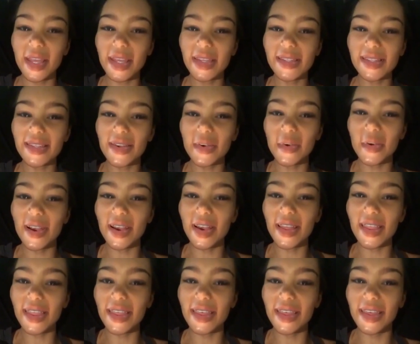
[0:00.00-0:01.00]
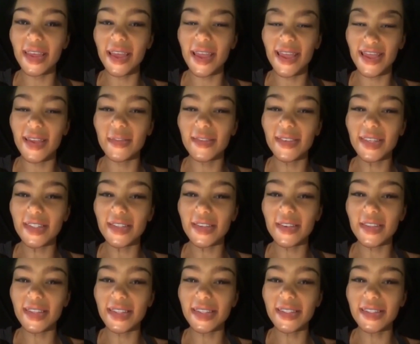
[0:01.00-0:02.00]
me as North. I have to show
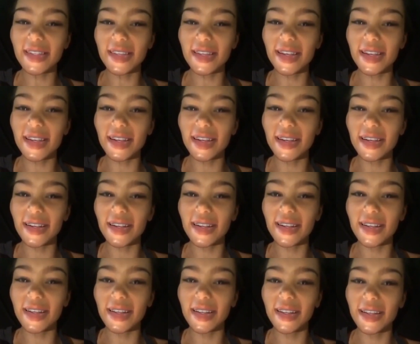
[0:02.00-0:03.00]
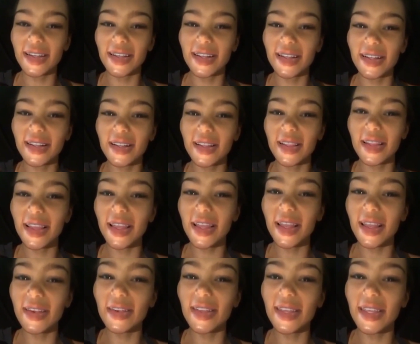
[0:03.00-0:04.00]
this to her. Look
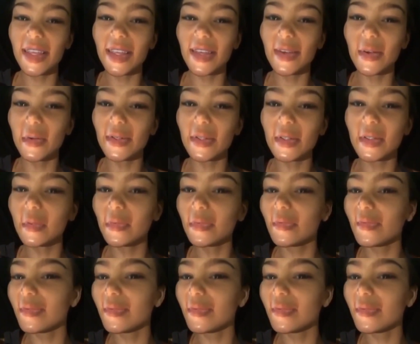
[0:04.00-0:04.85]
at how cute.